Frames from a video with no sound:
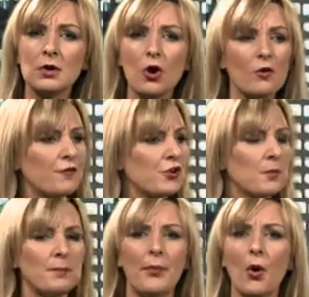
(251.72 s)
or for
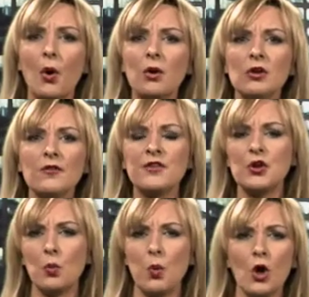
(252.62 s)
your ball, or for
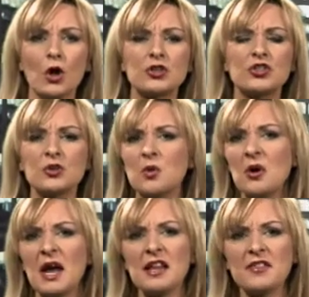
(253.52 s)
your work do,
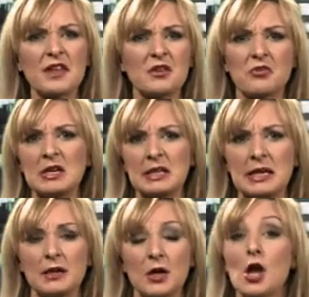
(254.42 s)
or anything
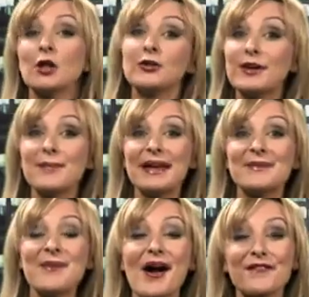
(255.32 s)
really. Look at me
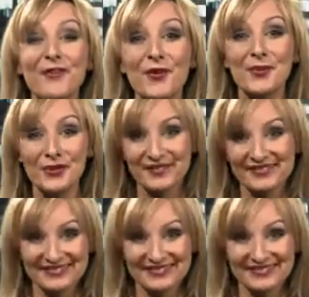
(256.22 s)
at my formal.